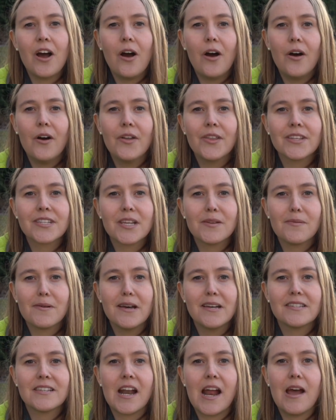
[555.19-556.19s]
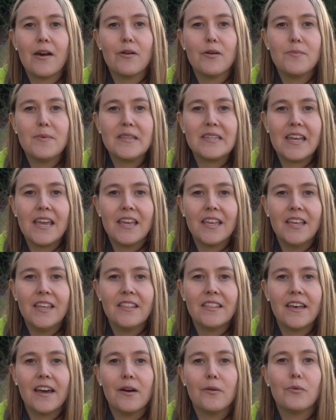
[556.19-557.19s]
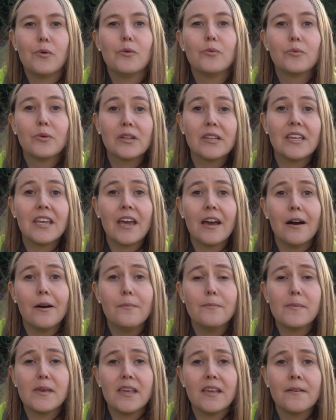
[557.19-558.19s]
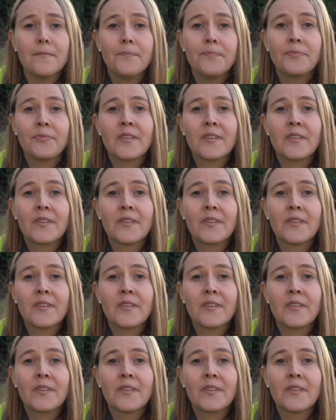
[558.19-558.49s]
all the supplies that I will be taking that will really help me